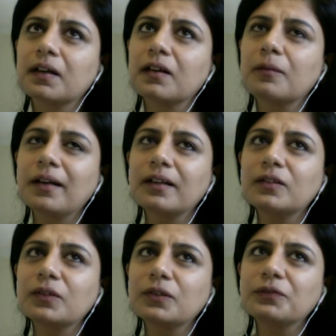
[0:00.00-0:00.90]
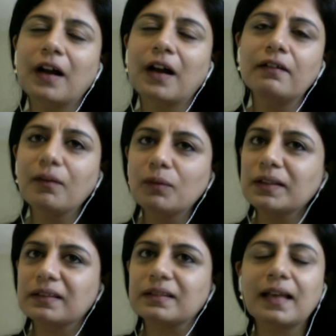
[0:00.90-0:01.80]
Kumar, it sort of unraveled
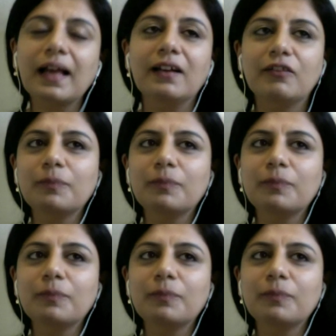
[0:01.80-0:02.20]
itself,